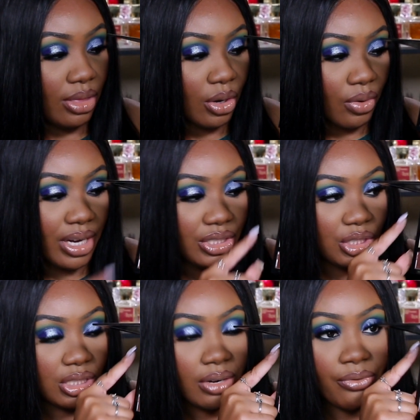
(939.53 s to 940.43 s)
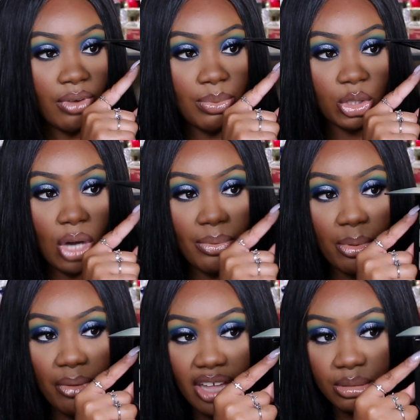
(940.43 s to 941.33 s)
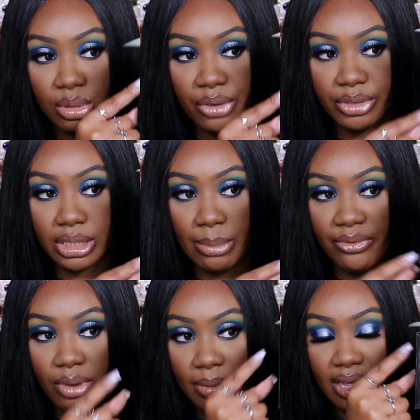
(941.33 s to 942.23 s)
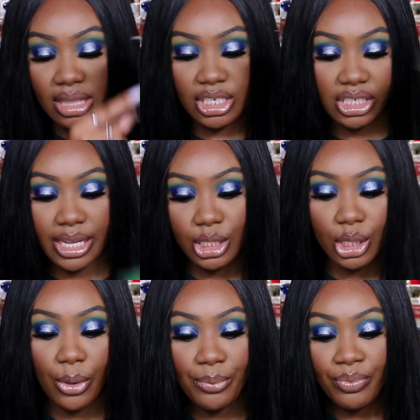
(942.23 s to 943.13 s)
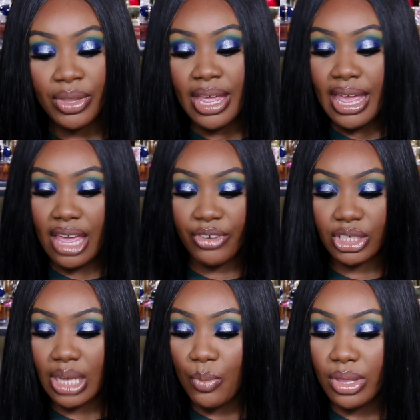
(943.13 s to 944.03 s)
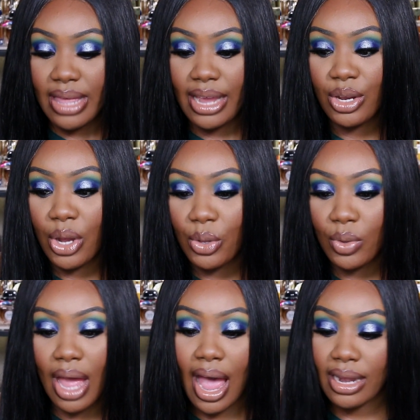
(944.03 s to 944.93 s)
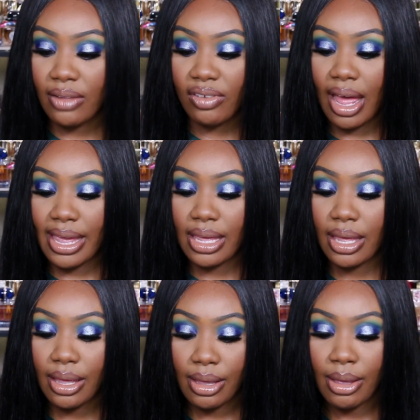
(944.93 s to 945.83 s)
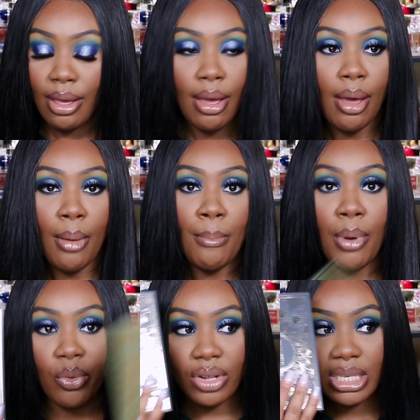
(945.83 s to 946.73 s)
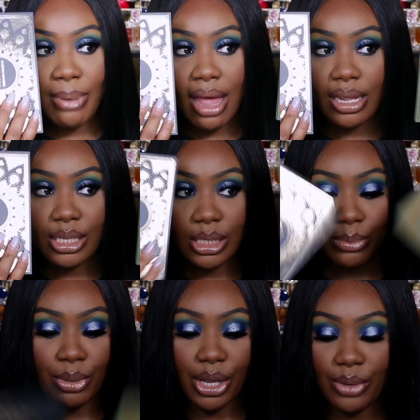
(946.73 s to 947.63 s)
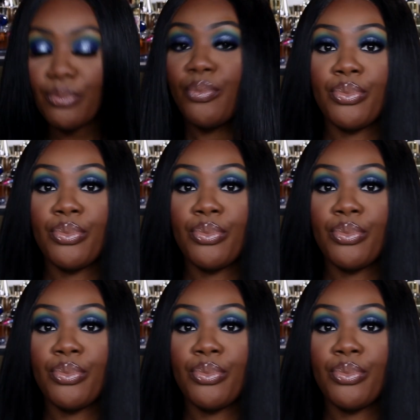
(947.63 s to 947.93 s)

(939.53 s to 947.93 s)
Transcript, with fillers: the grunge from the Tropical Vibes, really we're just coming from like these shades. So if you're someone that, you know, you kind of like both of these palettes, but